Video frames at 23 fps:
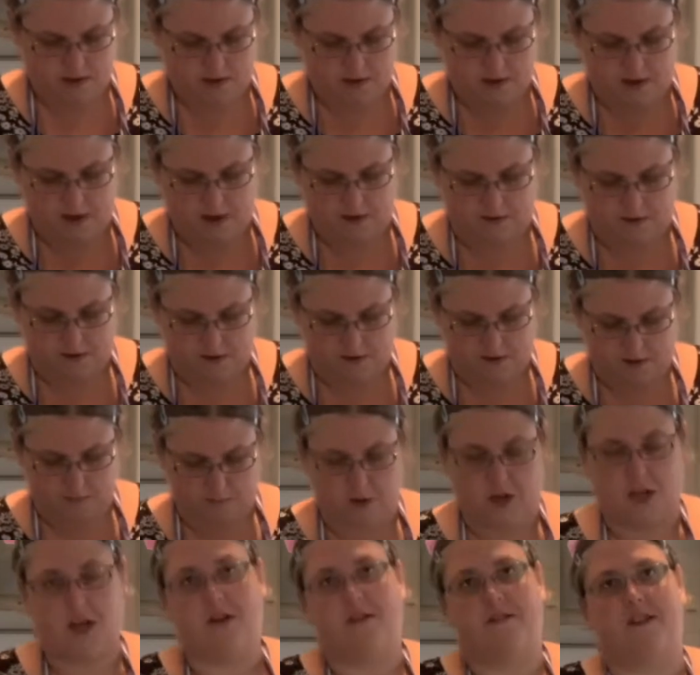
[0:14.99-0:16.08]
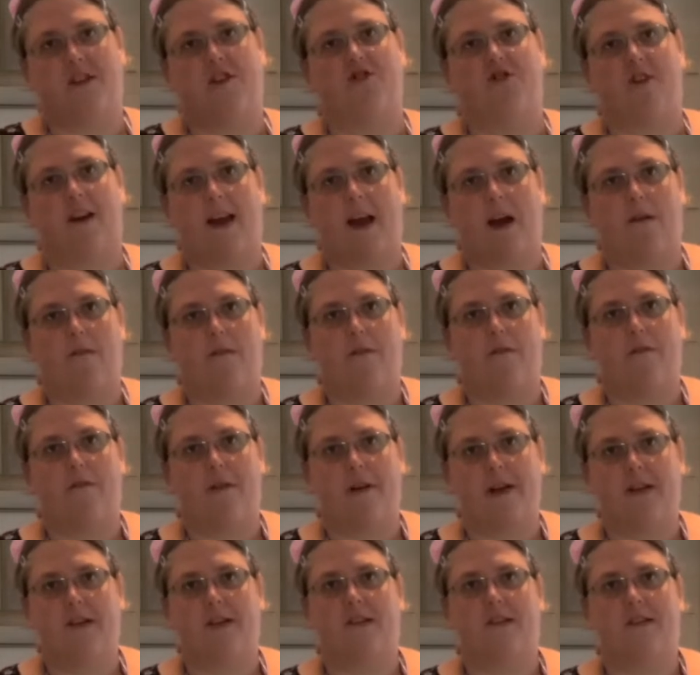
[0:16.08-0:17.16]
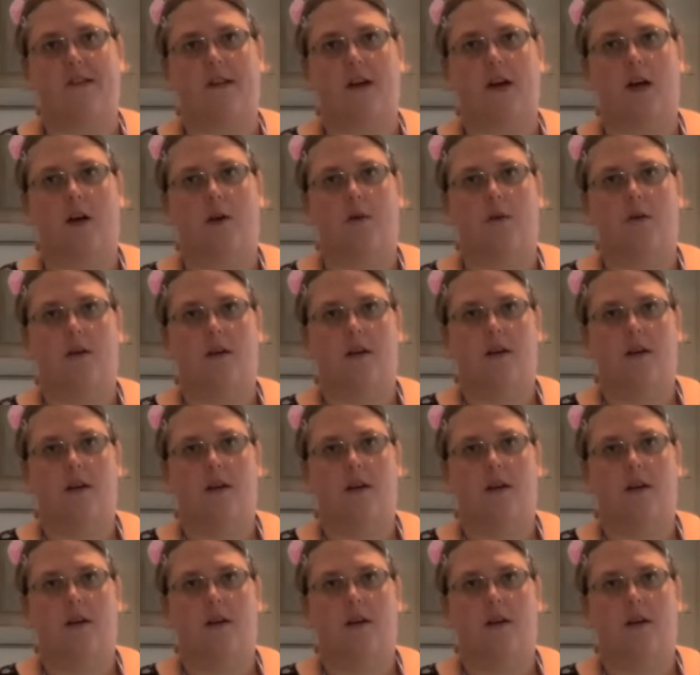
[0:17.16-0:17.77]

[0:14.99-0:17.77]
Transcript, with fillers: Now you don't want to use it straight out of the fridge so